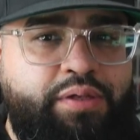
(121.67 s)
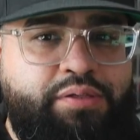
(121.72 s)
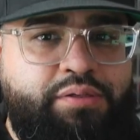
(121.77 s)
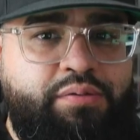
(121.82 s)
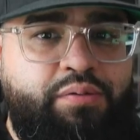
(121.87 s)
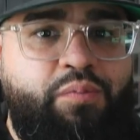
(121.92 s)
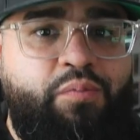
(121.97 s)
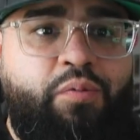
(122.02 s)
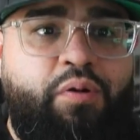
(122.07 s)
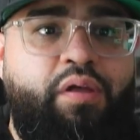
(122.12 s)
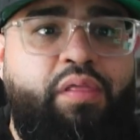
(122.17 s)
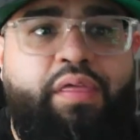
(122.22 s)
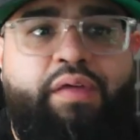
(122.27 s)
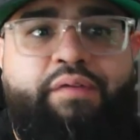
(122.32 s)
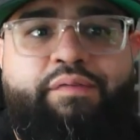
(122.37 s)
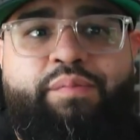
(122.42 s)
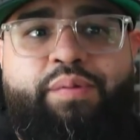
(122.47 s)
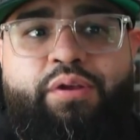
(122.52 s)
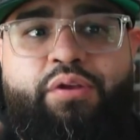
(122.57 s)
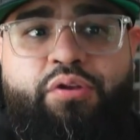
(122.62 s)
to where
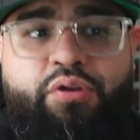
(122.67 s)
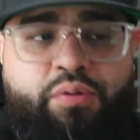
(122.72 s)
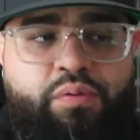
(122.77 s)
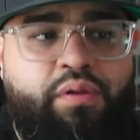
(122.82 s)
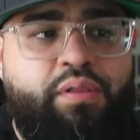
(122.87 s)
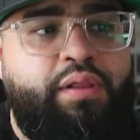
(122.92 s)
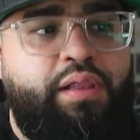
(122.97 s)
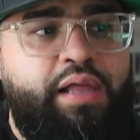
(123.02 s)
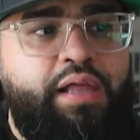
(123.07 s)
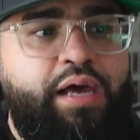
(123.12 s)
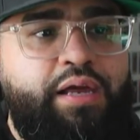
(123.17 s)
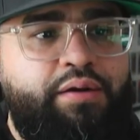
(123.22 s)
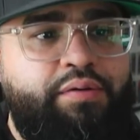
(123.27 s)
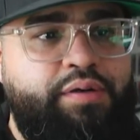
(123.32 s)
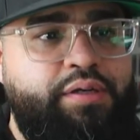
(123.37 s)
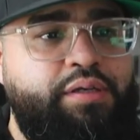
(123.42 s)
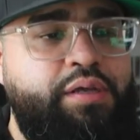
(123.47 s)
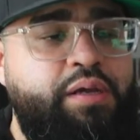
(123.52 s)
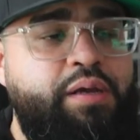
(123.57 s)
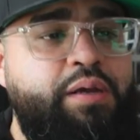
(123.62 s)
they've been doing the
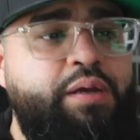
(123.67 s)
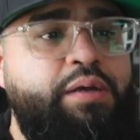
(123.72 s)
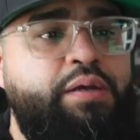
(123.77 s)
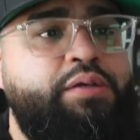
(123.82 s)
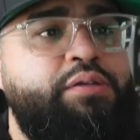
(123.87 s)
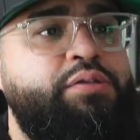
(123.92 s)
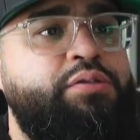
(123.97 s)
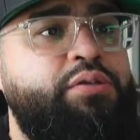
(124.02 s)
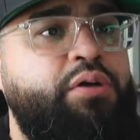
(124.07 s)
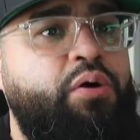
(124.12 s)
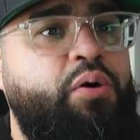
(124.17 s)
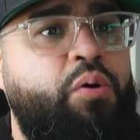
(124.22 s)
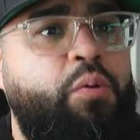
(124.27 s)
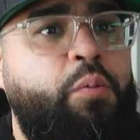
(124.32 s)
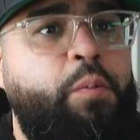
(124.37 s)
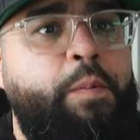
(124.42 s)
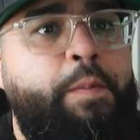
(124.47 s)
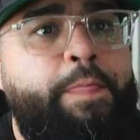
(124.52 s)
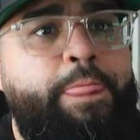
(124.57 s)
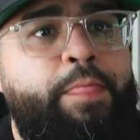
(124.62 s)
lotteries.
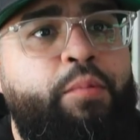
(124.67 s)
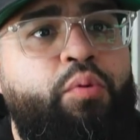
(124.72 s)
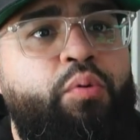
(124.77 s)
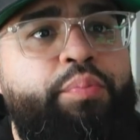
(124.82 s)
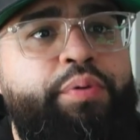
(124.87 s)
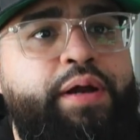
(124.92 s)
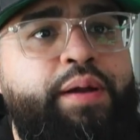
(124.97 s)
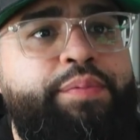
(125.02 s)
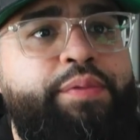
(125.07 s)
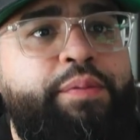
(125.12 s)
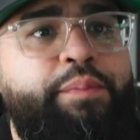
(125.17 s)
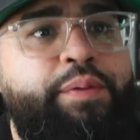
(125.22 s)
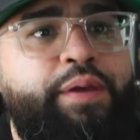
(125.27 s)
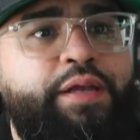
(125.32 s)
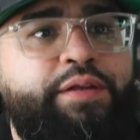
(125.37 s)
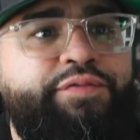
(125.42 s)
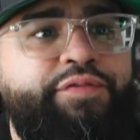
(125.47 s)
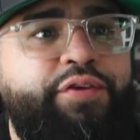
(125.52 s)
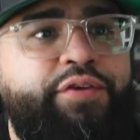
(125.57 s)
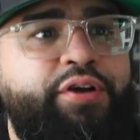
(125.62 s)
So we'll bring up the
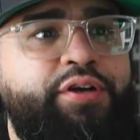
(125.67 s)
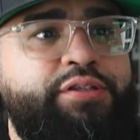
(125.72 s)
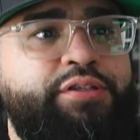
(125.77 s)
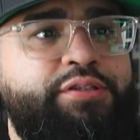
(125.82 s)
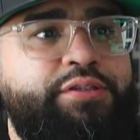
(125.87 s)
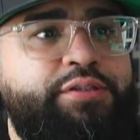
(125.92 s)
page first.